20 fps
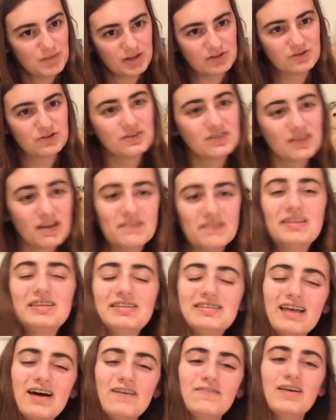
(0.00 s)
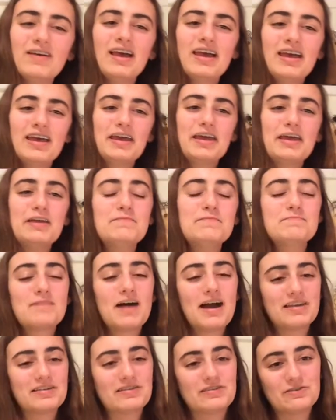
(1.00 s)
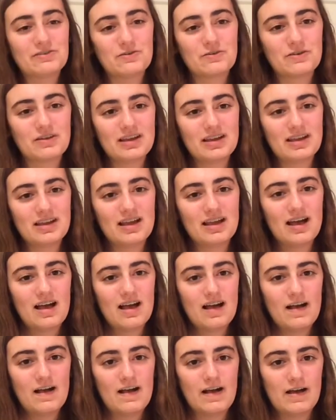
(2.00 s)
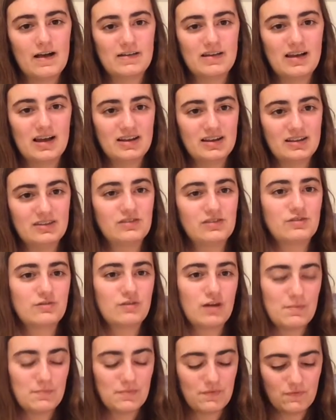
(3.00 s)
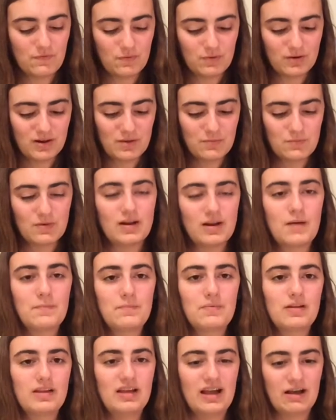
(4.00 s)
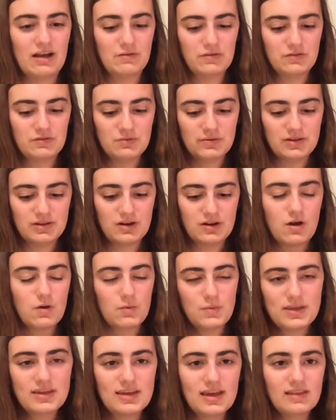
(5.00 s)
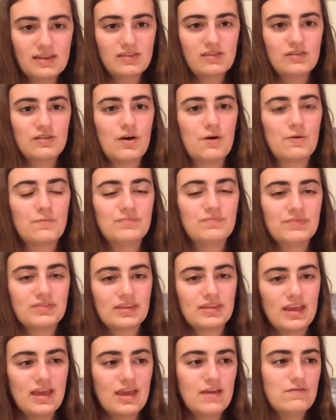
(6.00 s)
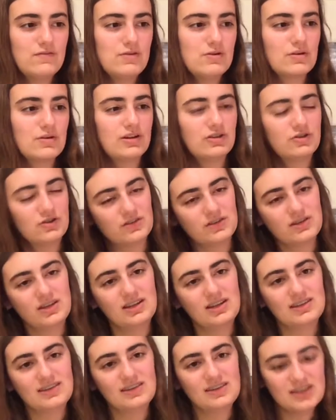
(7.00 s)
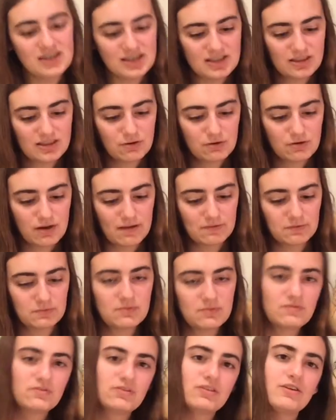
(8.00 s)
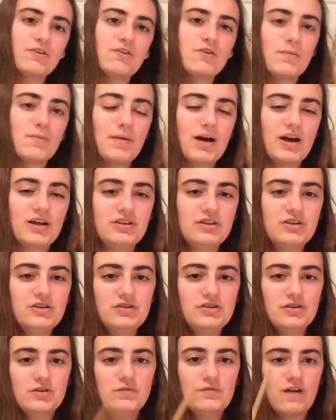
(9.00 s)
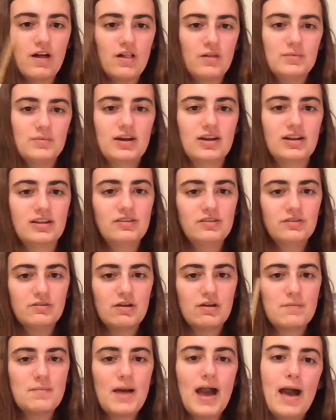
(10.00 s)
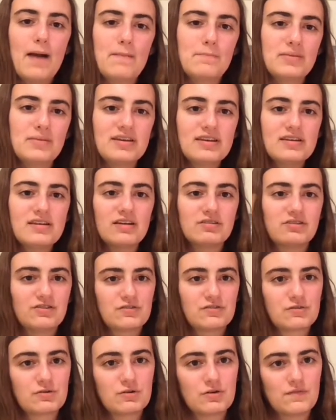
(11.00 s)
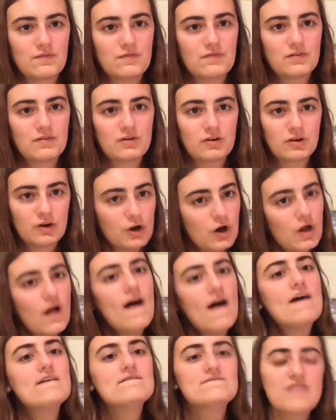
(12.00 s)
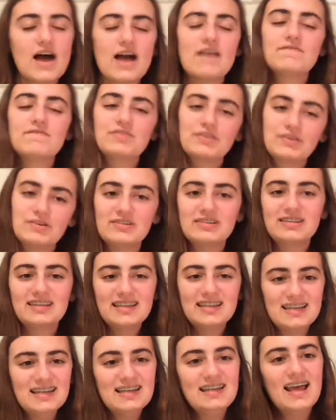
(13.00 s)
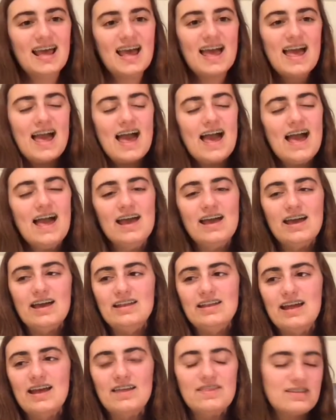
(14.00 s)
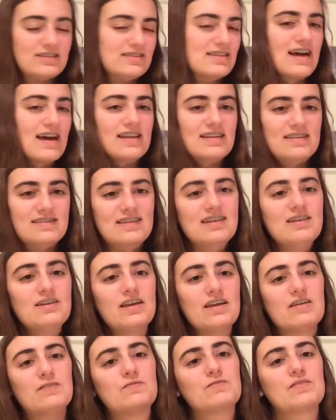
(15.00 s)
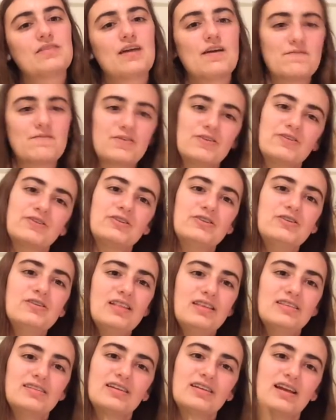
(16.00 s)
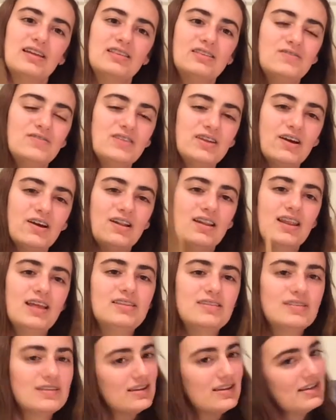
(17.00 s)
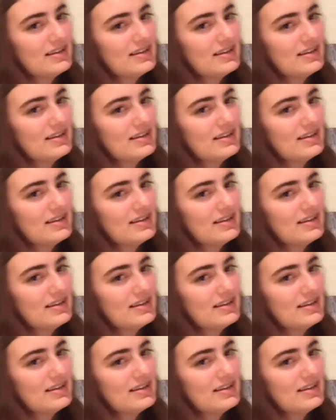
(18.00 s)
pictures of this stuff in my story uh, on Instagram before it went up. I was doing it all weekend, so if you are interested in seeing the crafts before they go up on YouTube, follow me on Instagram at pinki underscore girl 513. And I think that is it. And without further ado, let's get on to the video. Let's